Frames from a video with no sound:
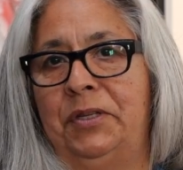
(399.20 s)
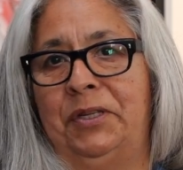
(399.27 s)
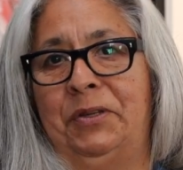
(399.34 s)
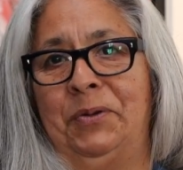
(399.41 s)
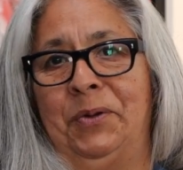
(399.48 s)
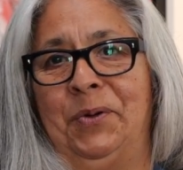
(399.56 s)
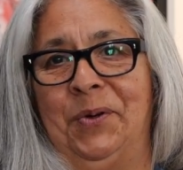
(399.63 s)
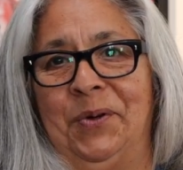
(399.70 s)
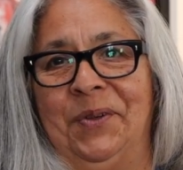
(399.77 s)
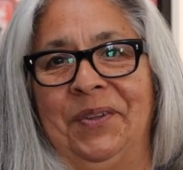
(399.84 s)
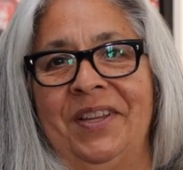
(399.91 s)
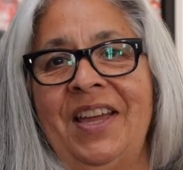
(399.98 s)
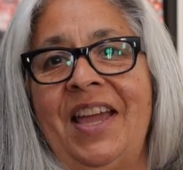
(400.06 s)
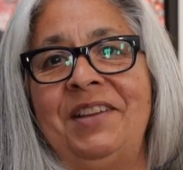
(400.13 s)

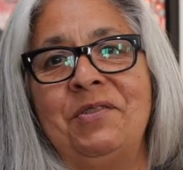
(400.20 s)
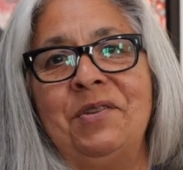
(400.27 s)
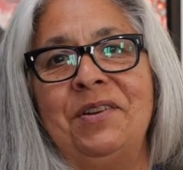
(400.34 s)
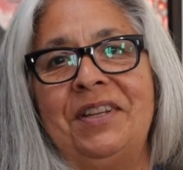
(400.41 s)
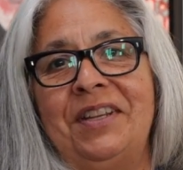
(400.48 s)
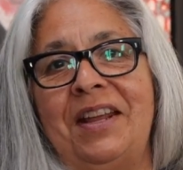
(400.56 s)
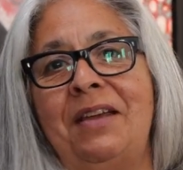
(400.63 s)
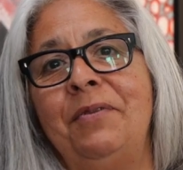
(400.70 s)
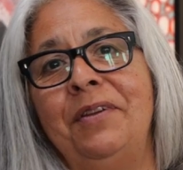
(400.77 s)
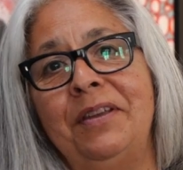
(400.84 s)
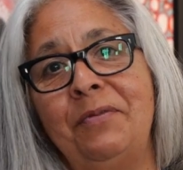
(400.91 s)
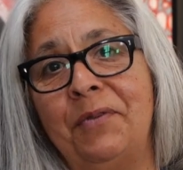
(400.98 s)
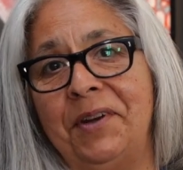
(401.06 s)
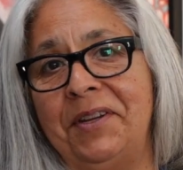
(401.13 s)
school, nor did I
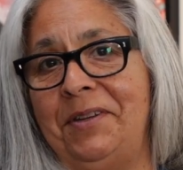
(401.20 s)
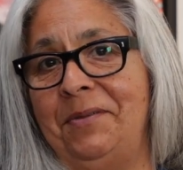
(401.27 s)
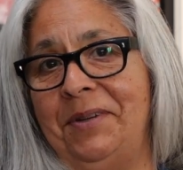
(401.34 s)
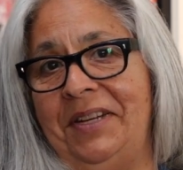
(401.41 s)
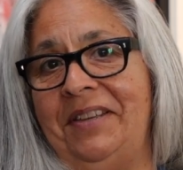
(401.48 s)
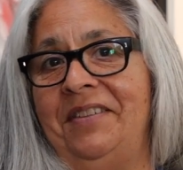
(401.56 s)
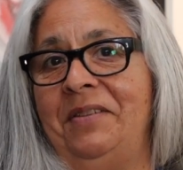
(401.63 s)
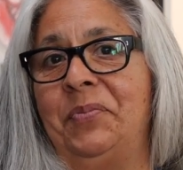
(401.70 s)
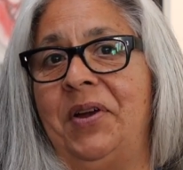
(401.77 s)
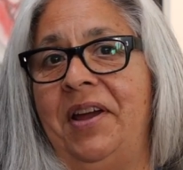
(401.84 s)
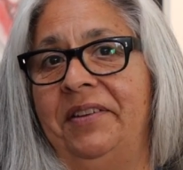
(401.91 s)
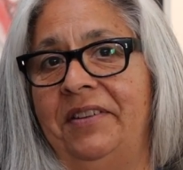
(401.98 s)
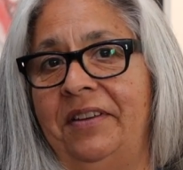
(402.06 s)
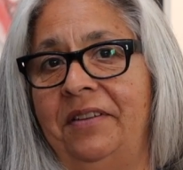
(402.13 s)
really want to do anything
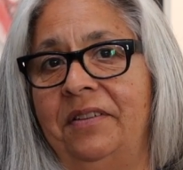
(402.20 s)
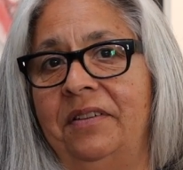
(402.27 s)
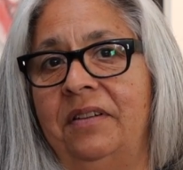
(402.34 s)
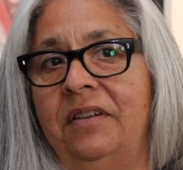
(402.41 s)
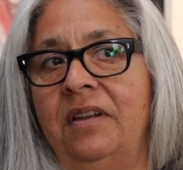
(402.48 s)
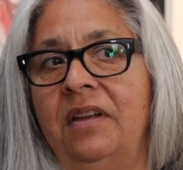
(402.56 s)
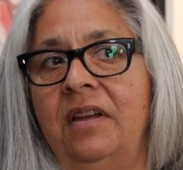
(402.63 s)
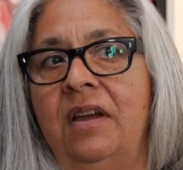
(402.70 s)
practical.